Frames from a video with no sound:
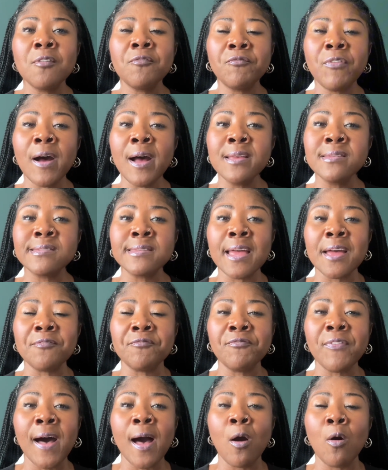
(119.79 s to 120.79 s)
funds
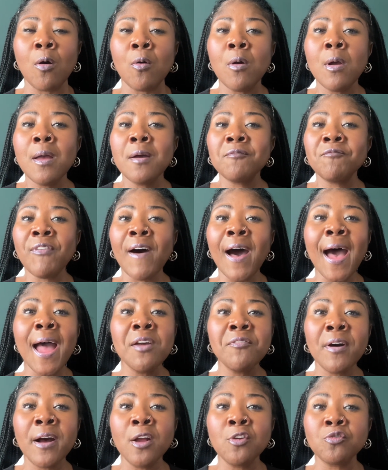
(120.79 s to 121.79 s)
that follow
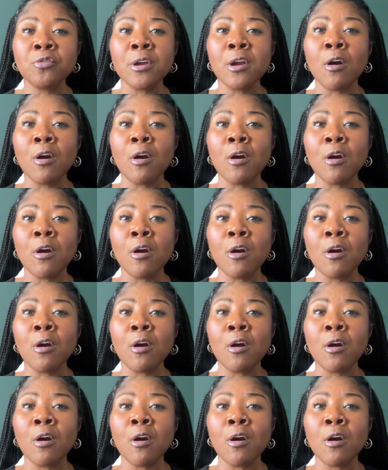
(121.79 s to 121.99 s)
500